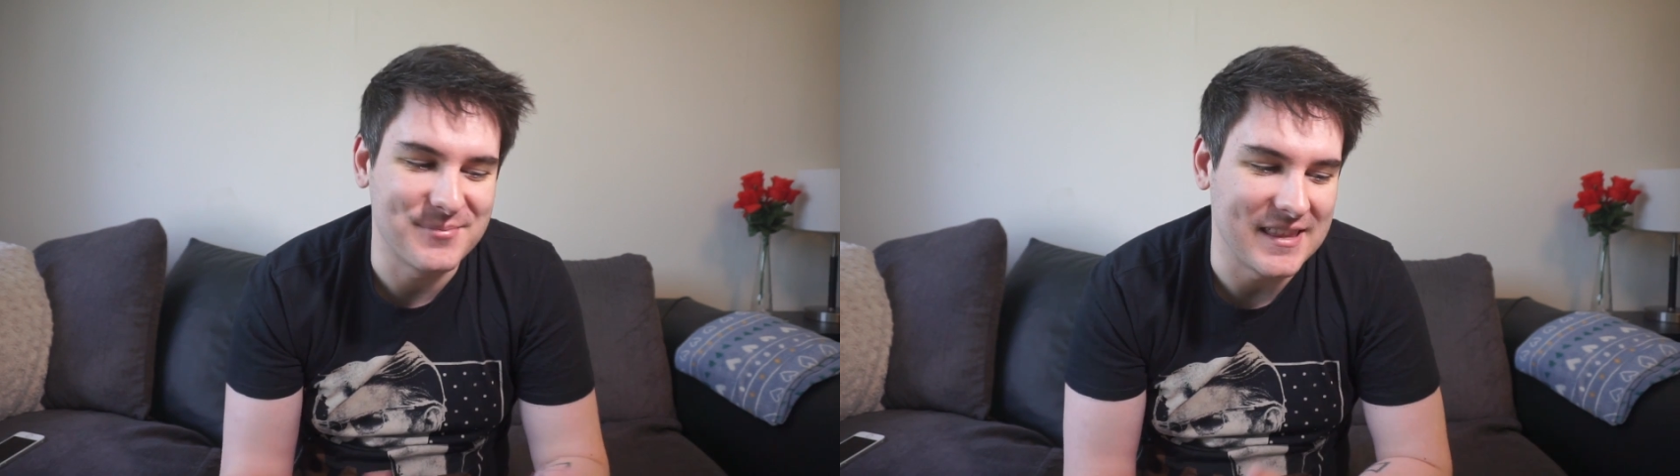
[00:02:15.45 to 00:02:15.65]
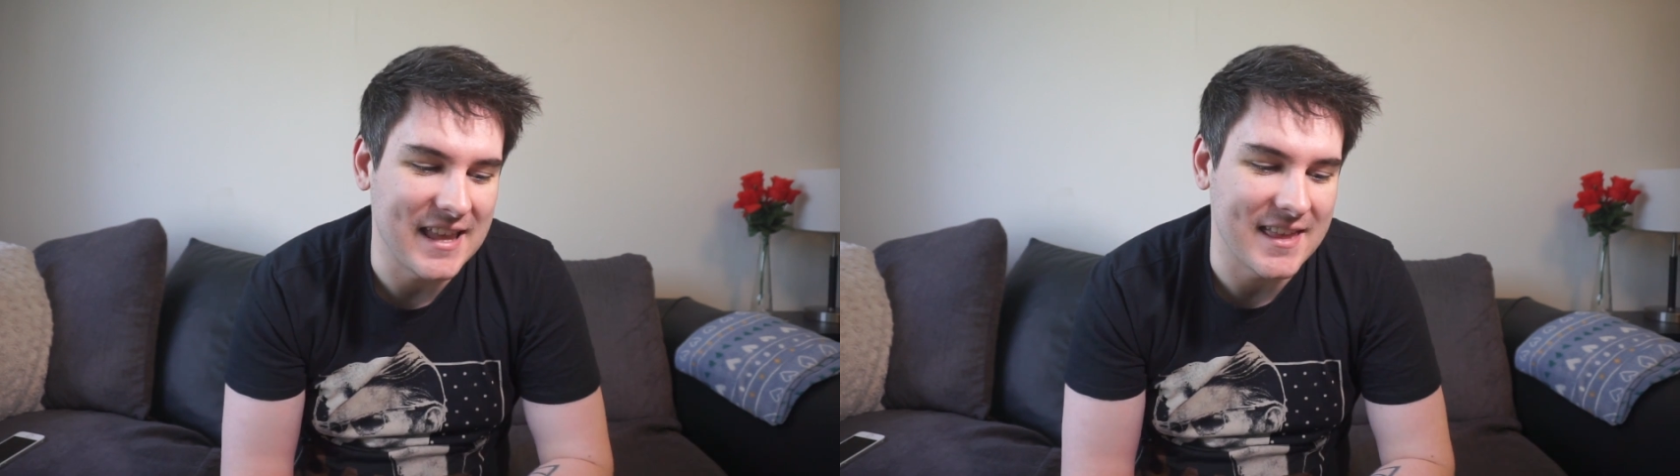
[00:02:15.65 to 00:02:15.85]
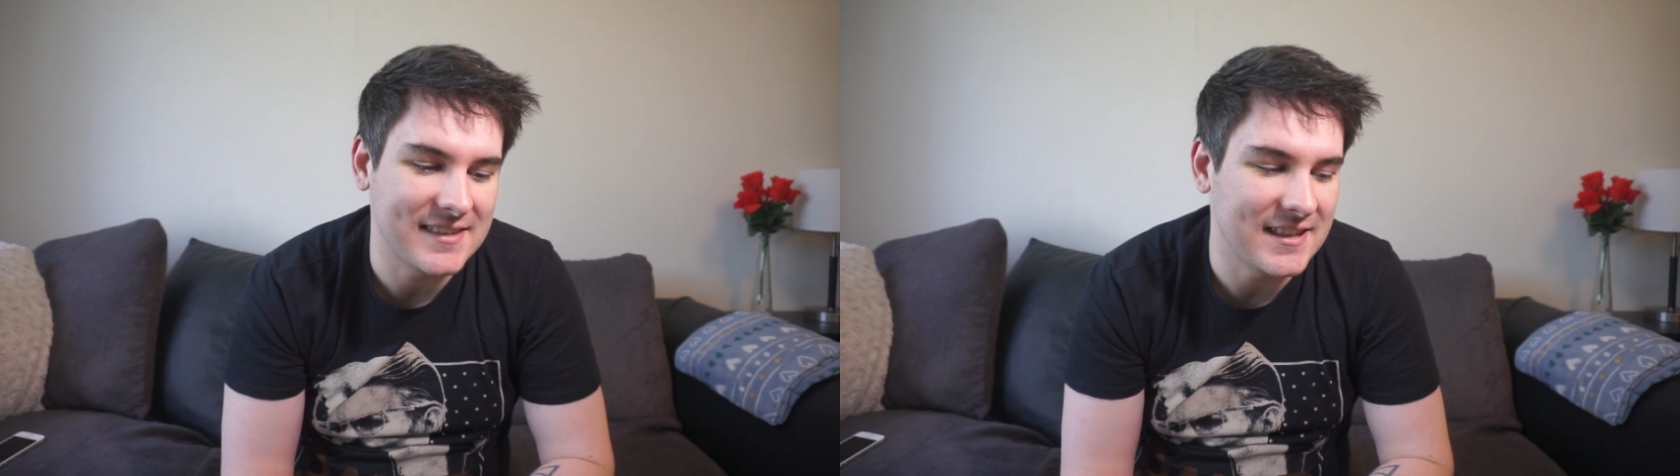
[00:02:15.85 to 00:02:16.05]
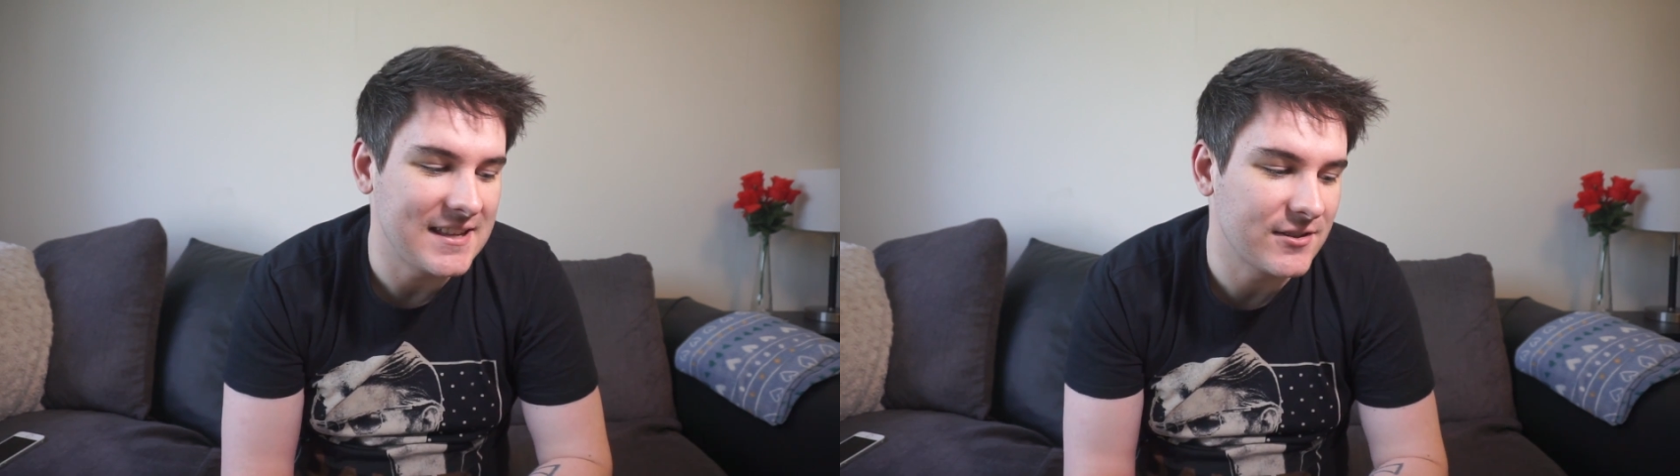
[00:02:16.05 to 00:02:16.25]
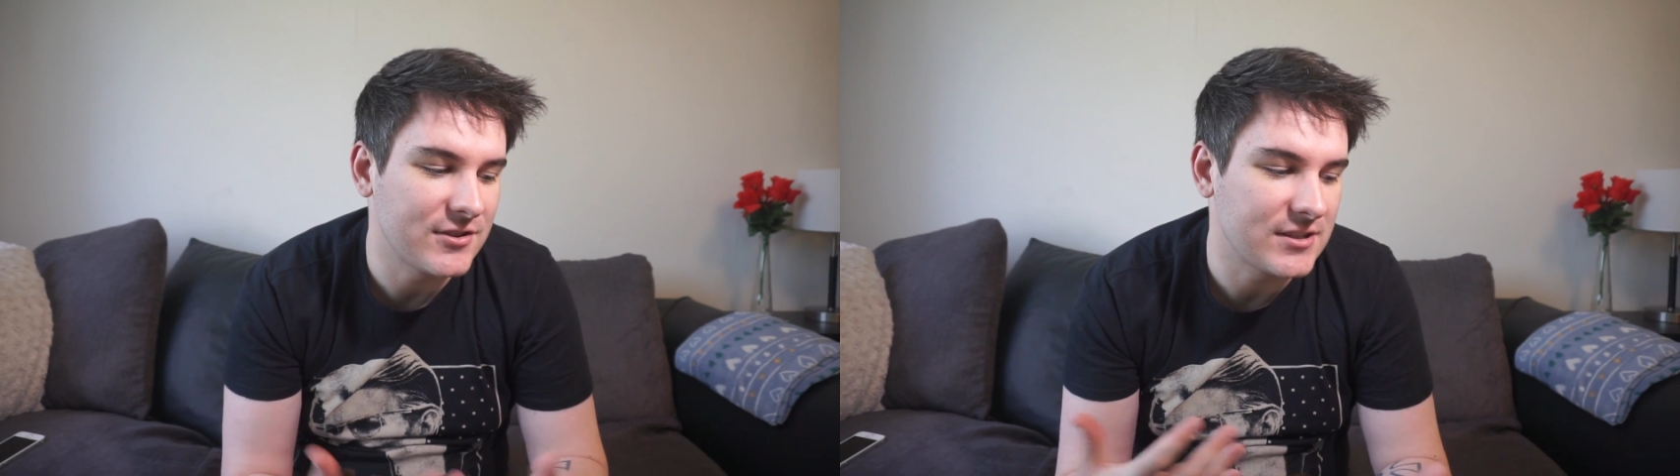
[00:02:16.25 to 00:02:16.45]
But yeah, so
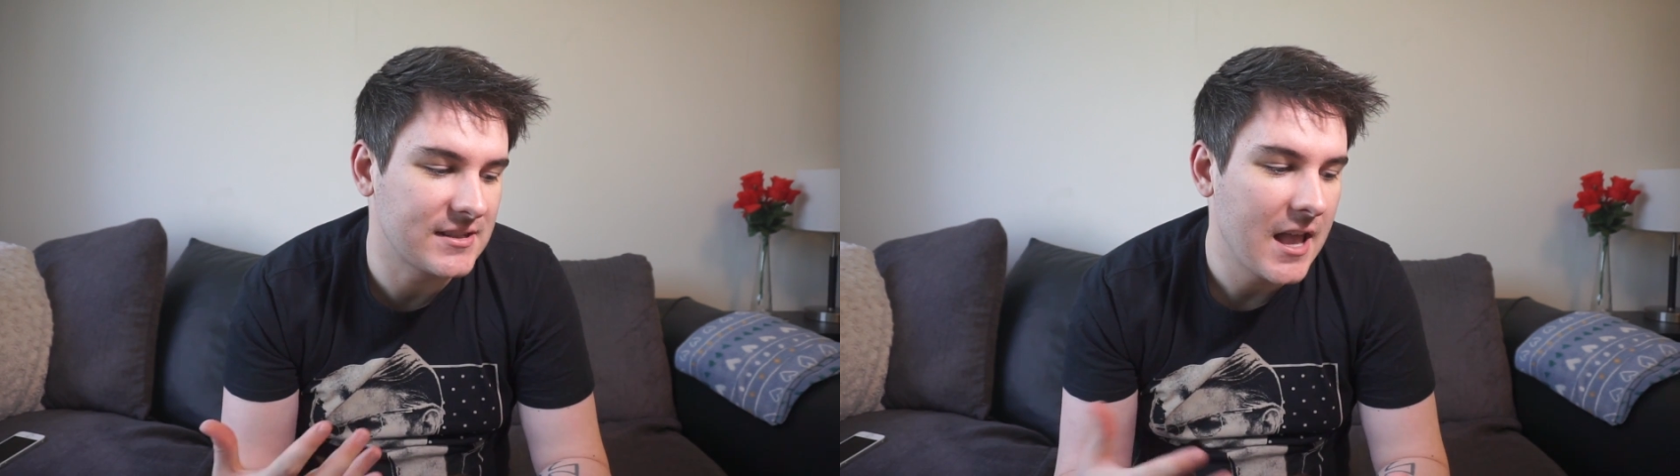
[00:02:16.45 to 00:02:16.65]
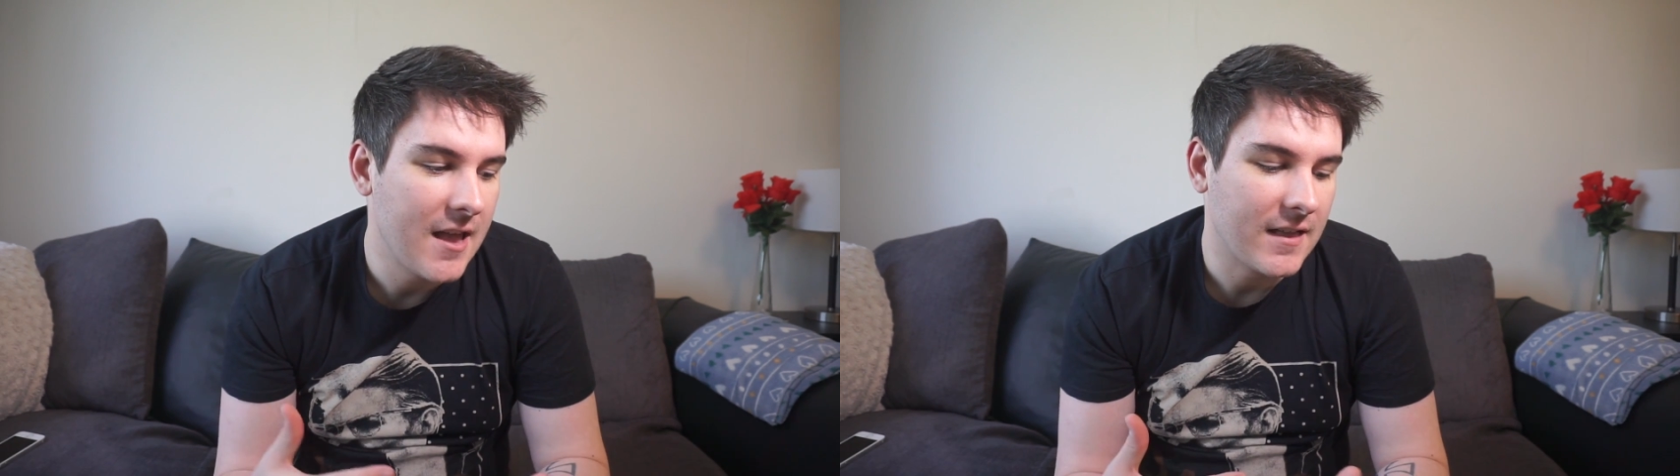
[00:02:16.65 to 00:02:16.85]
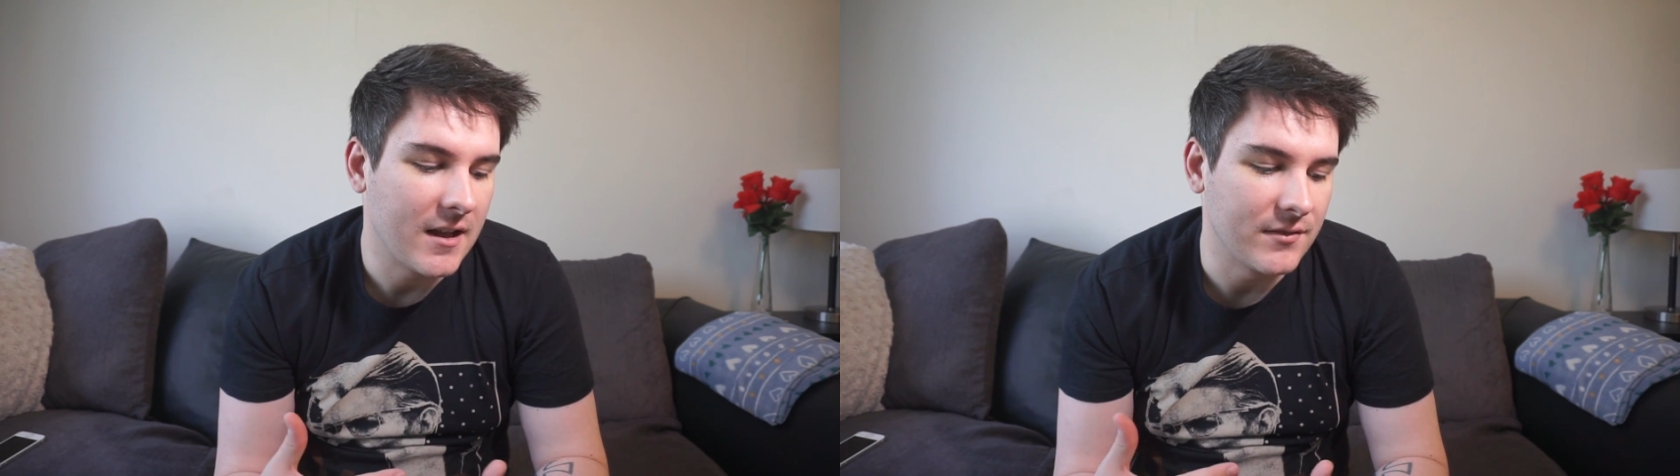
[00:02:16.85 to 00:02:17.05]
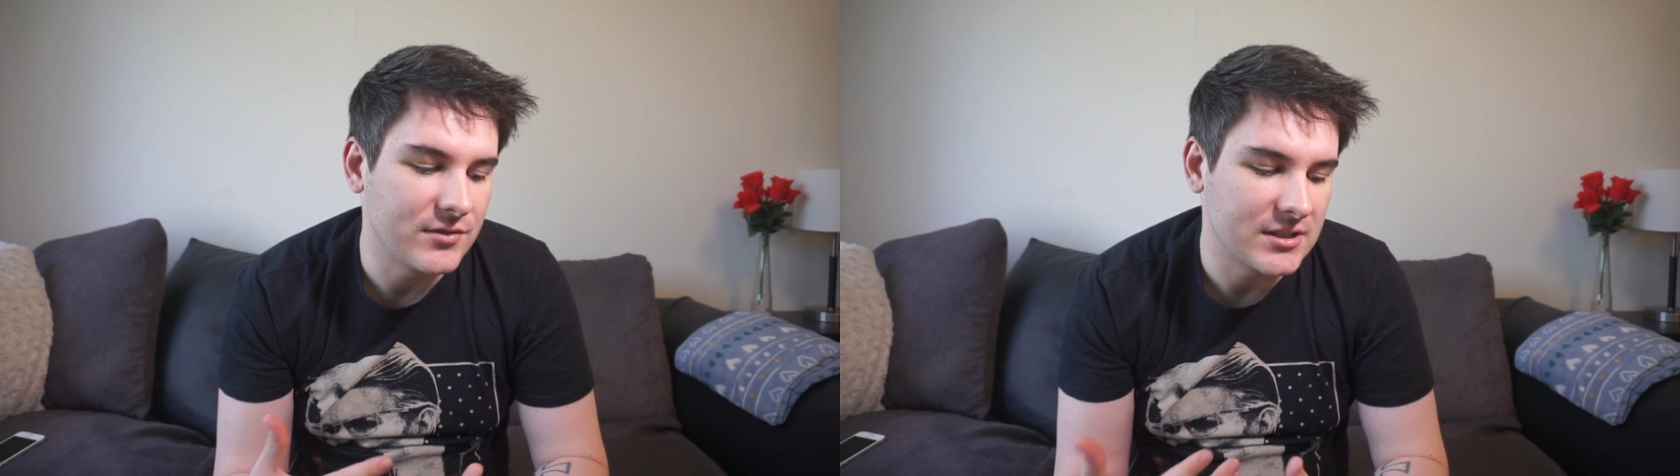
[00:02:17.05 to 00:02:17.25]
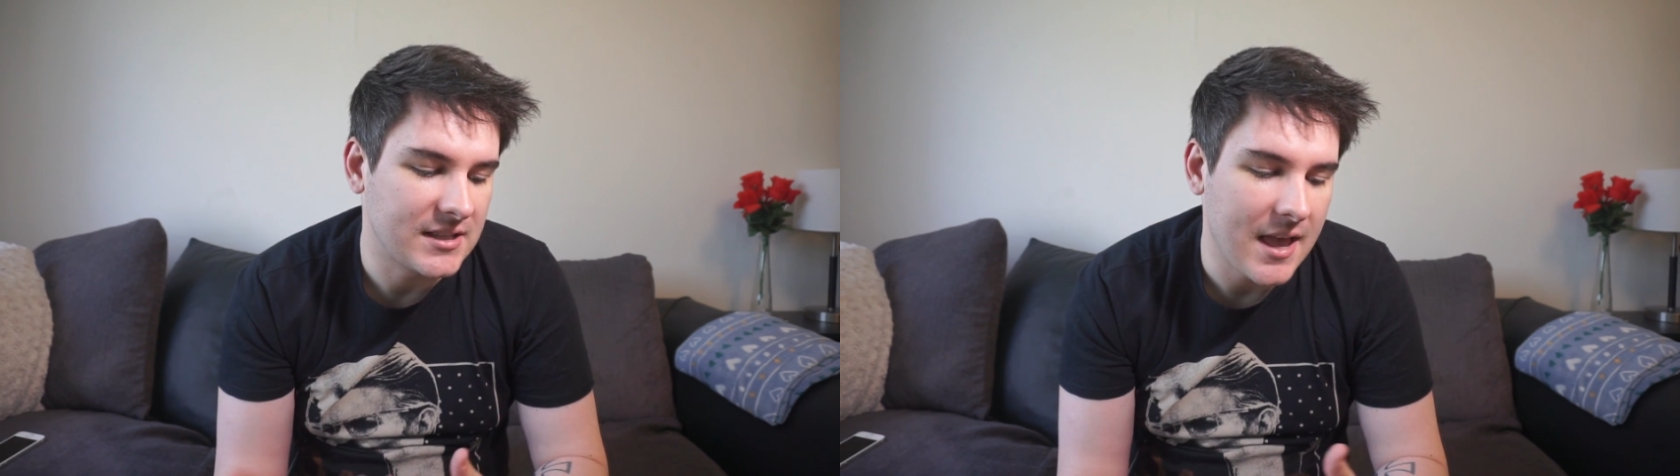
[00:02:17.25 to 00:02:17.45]
these are just
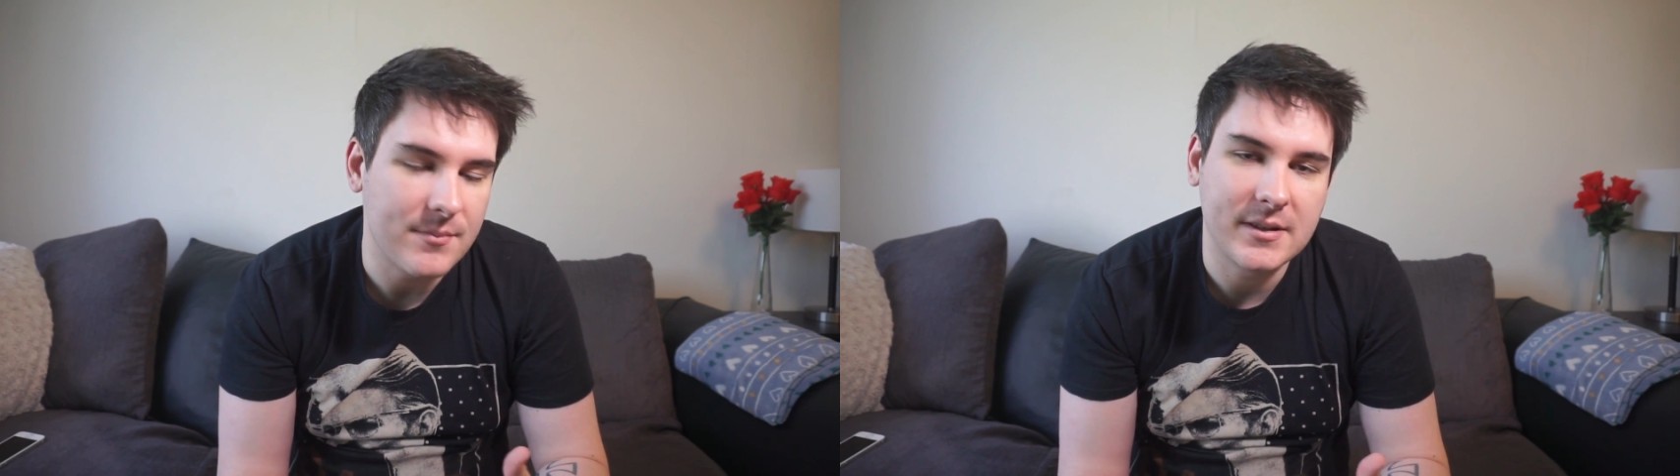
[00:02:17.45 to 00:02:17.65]
kept,